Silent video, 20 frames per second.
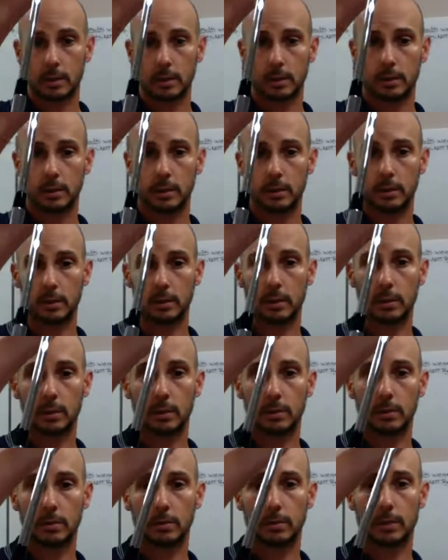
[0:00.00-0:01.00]
Here you
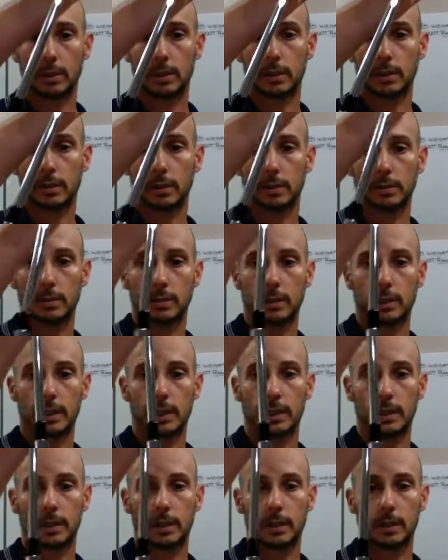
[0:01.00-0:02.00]
go. Take a little look
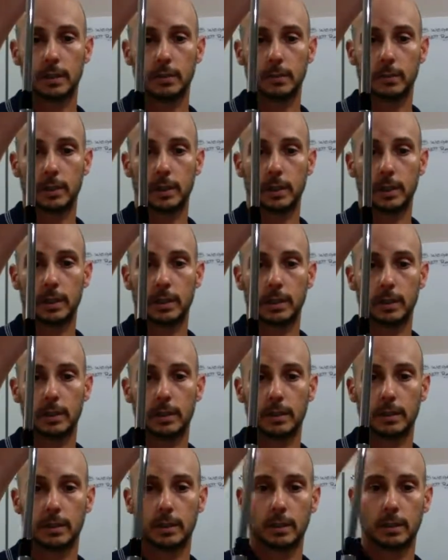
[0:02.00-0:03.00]
at it that way.
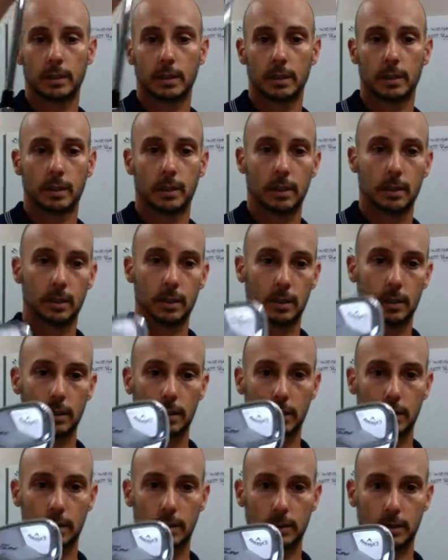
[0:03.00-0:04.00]

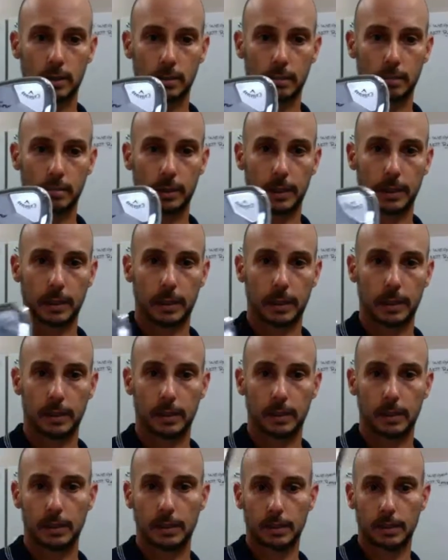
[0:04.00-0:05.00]
Here's the back.
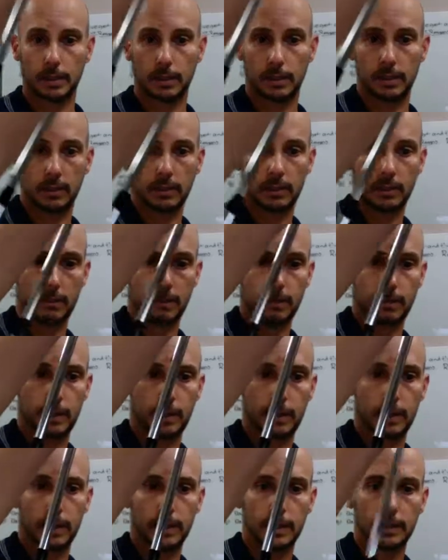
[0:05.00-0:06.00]
Here's the
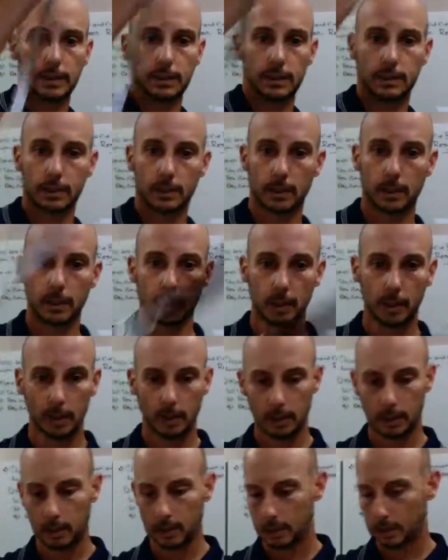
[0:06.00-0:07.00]
face.
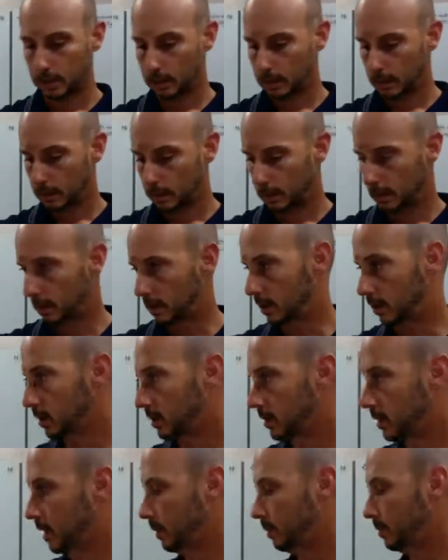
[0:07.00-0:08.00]
Uh,
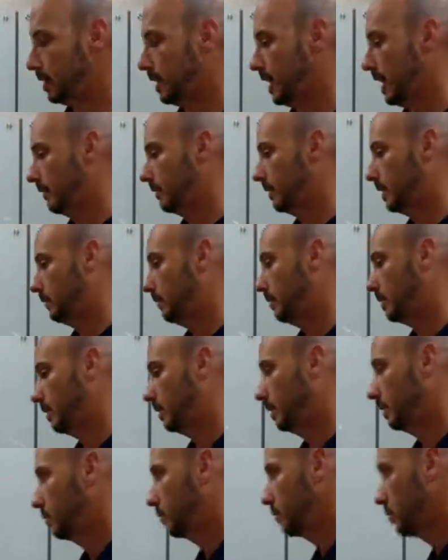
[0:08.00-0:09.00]
same shaft and everything, of